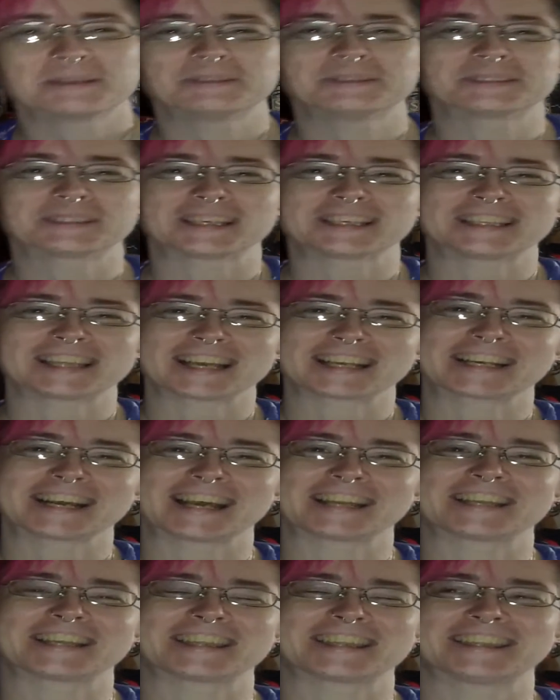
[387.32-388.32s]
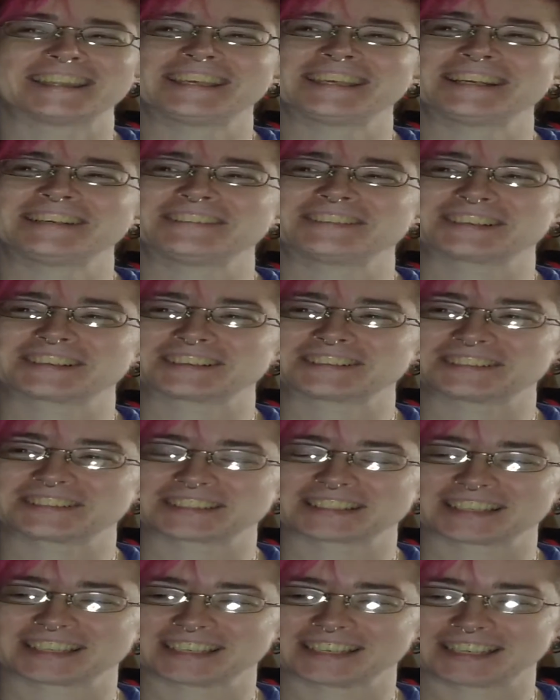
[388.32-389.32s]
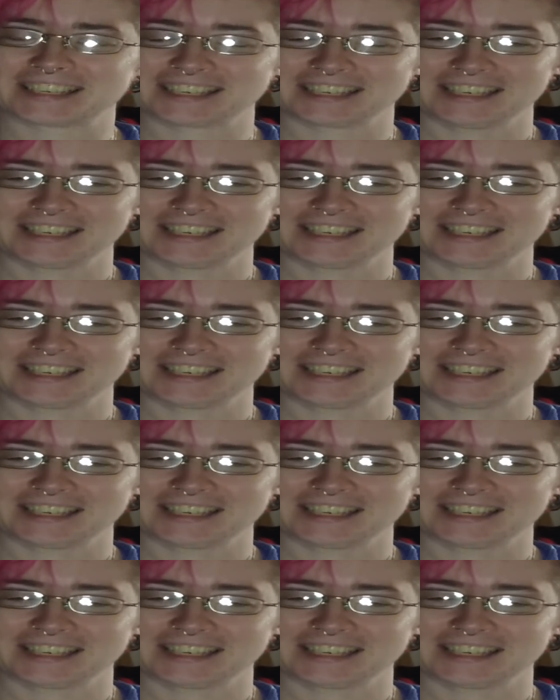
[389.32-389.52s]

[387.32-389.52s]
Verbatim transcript: it was like that kind of thing where it was like.